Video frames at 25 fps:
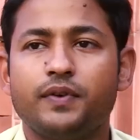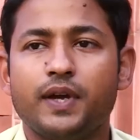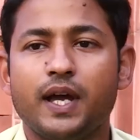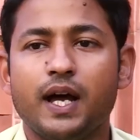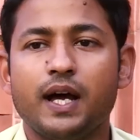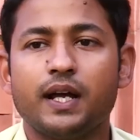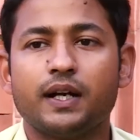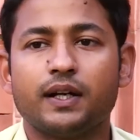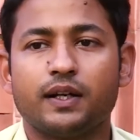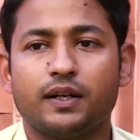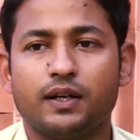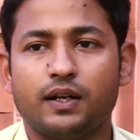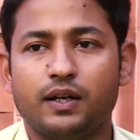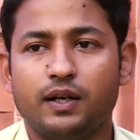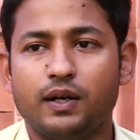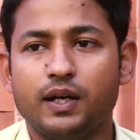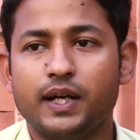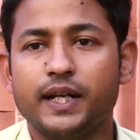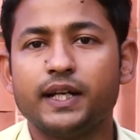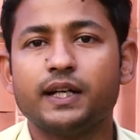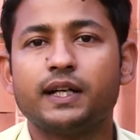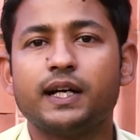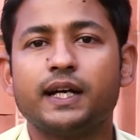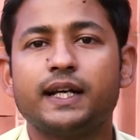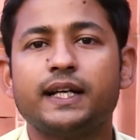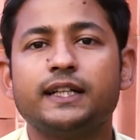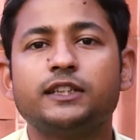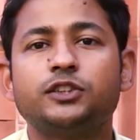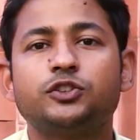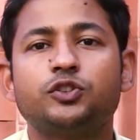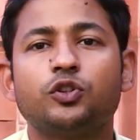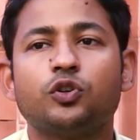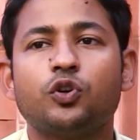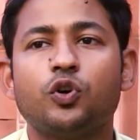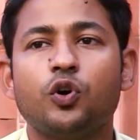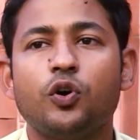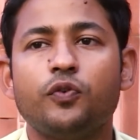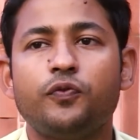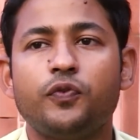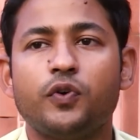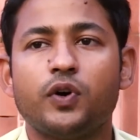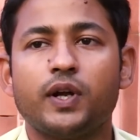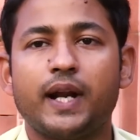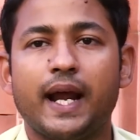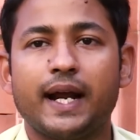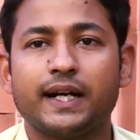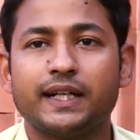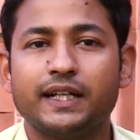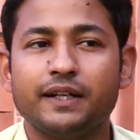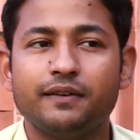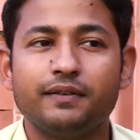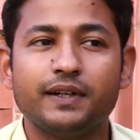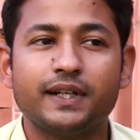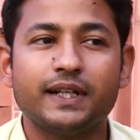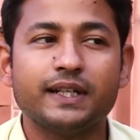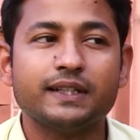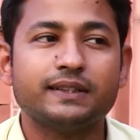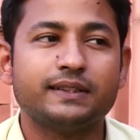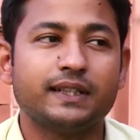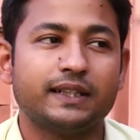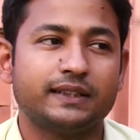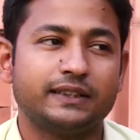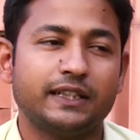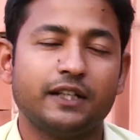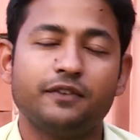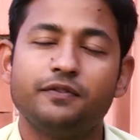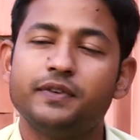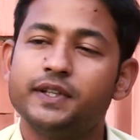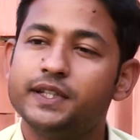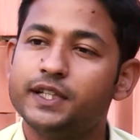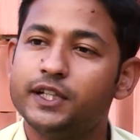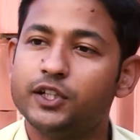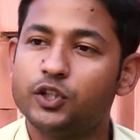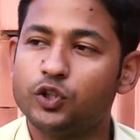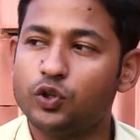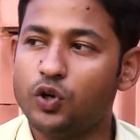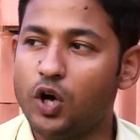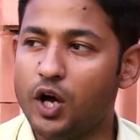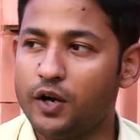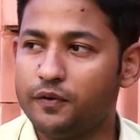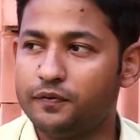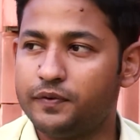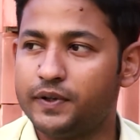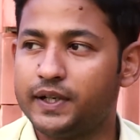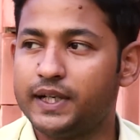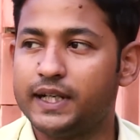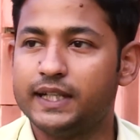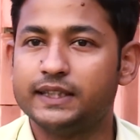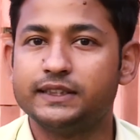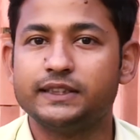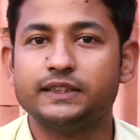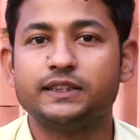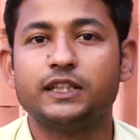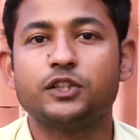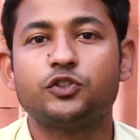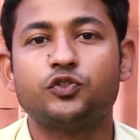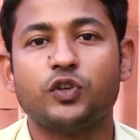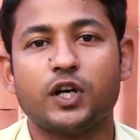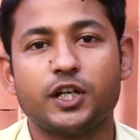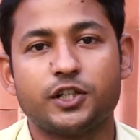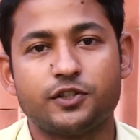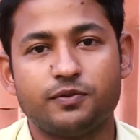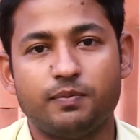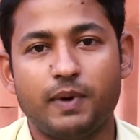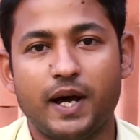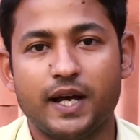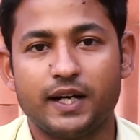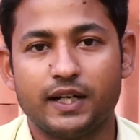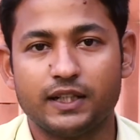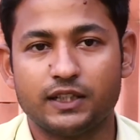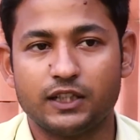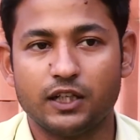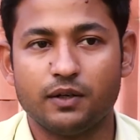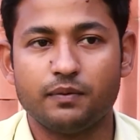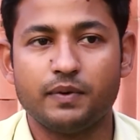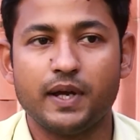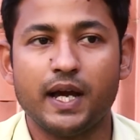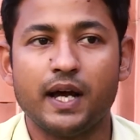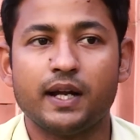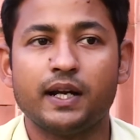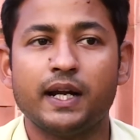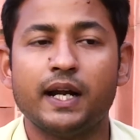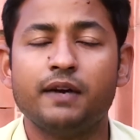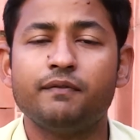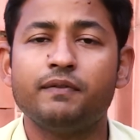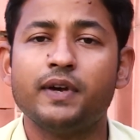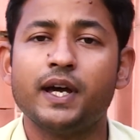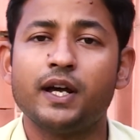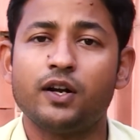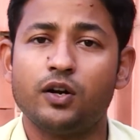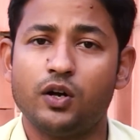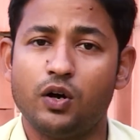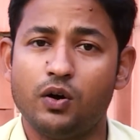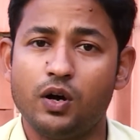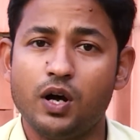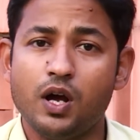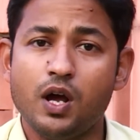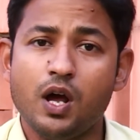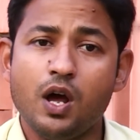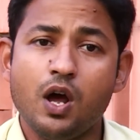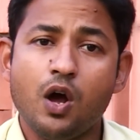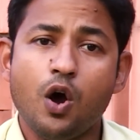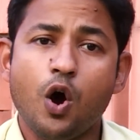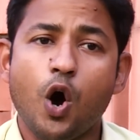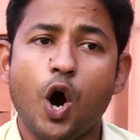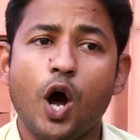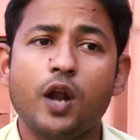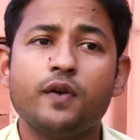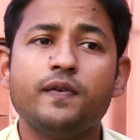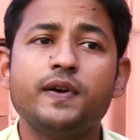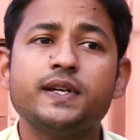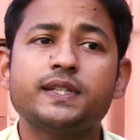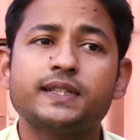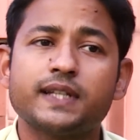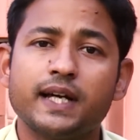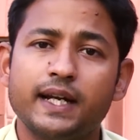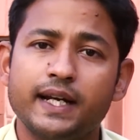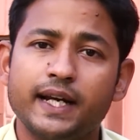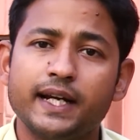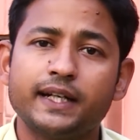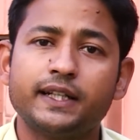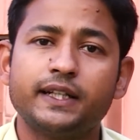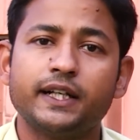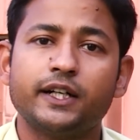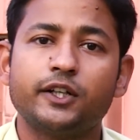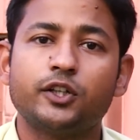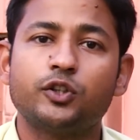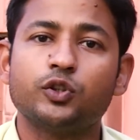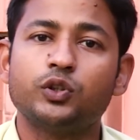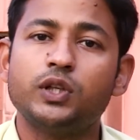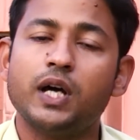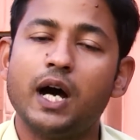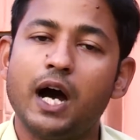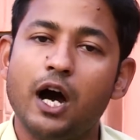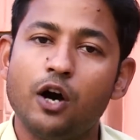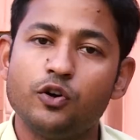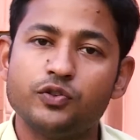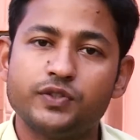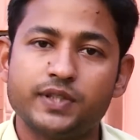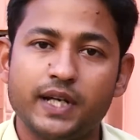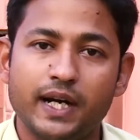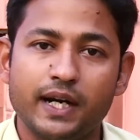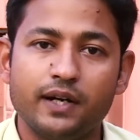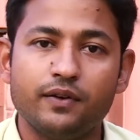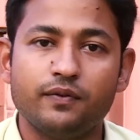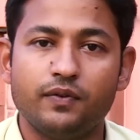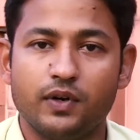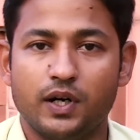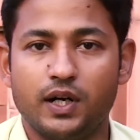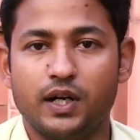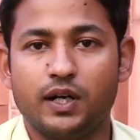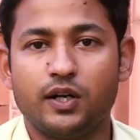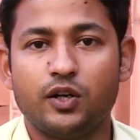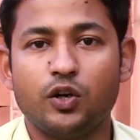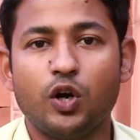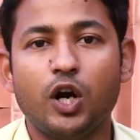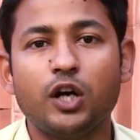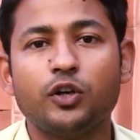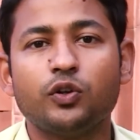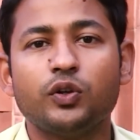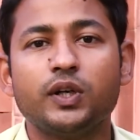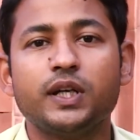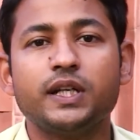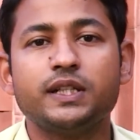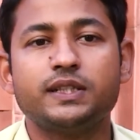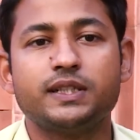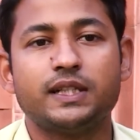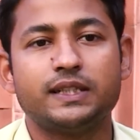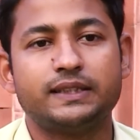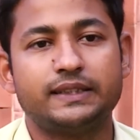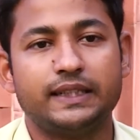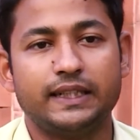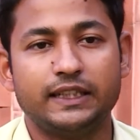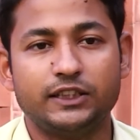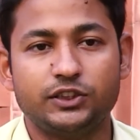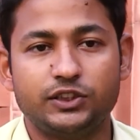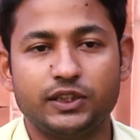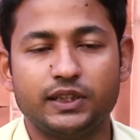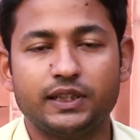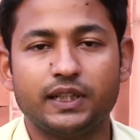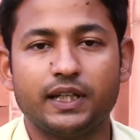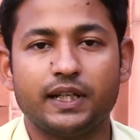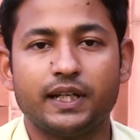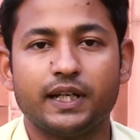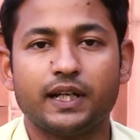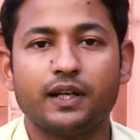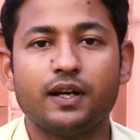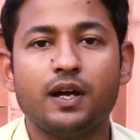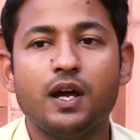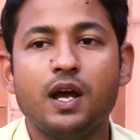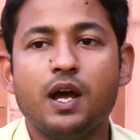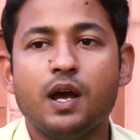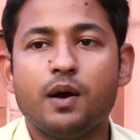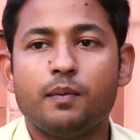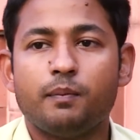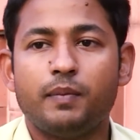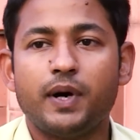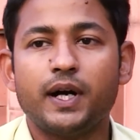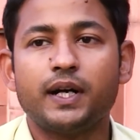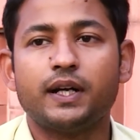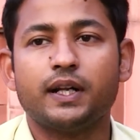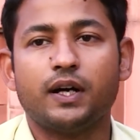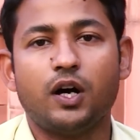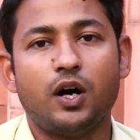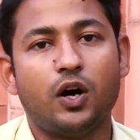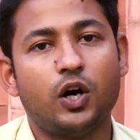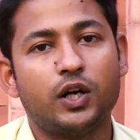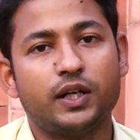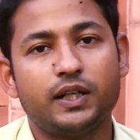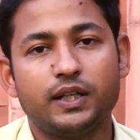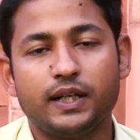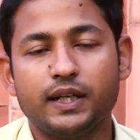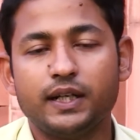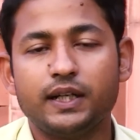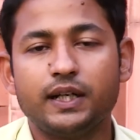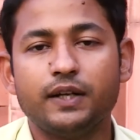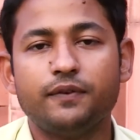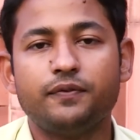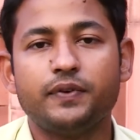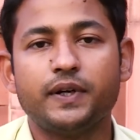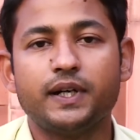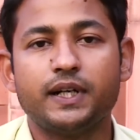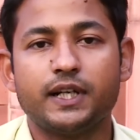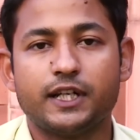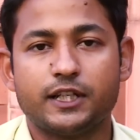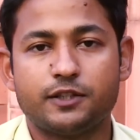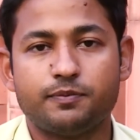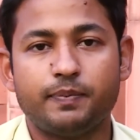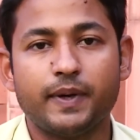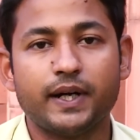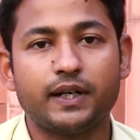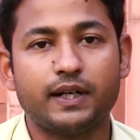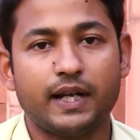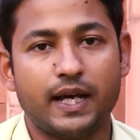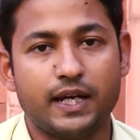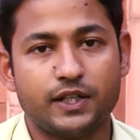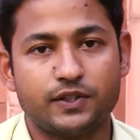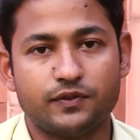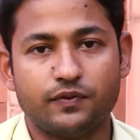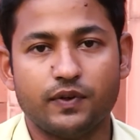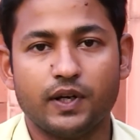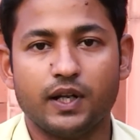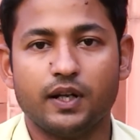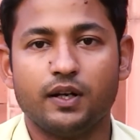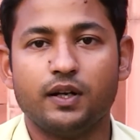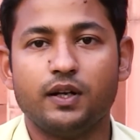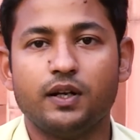We are encouraged to go for activities such as visit to orphanage in the Swachh Bharat Abhiyan, and we are always connected to the outside world, not only just engineering, but in different aspects as well.